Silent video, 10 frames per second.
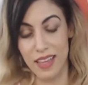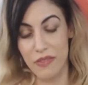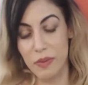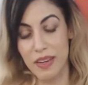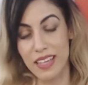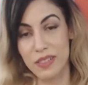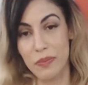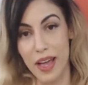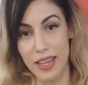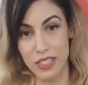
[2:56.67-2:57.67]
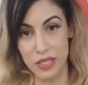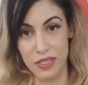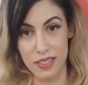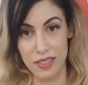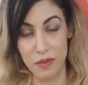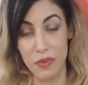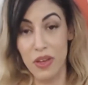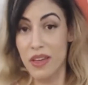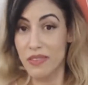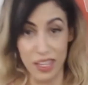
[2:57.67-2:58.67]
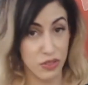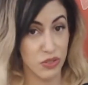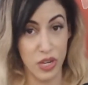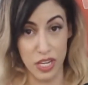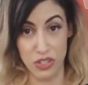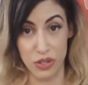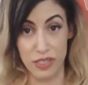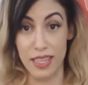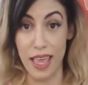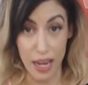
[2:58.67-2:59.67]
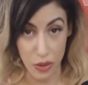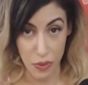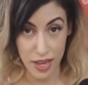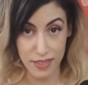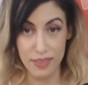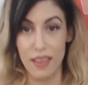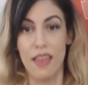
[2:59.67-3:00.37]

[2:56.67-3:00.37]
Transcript: everybody has to buy into the system. That's insurance, anyways.